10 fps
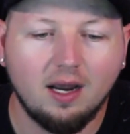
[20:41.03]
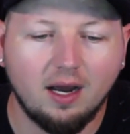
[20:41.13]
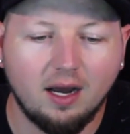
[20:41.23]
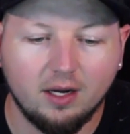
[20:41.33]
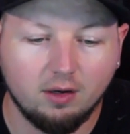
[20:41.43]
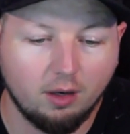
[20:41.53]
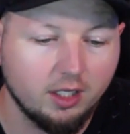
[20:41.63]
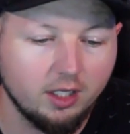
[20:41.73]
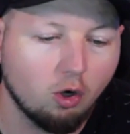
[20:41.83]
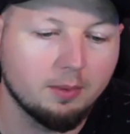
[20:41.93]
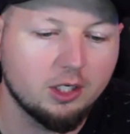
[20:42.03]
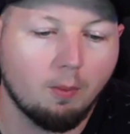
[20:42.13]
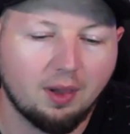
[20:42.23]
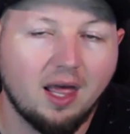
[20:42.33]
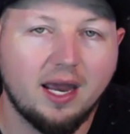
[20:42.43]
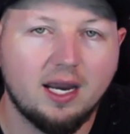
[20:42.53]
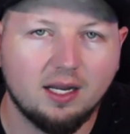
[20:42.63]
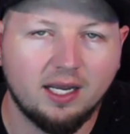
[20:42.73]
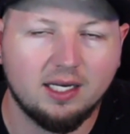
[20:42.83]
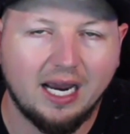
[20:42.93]
I really normally don't play
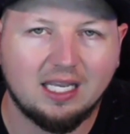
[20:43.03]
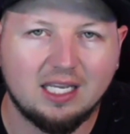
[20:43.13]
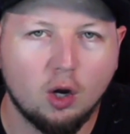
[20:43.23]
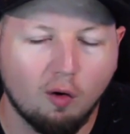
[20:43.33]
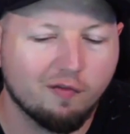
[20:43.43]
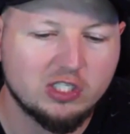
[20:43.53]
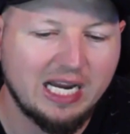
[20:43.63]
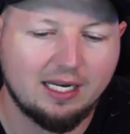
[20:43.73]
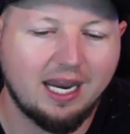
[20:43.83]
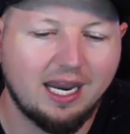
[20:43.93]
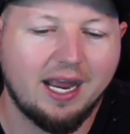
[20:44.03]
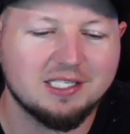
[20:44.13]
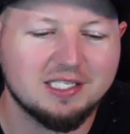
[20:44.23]
Hideki over 10K.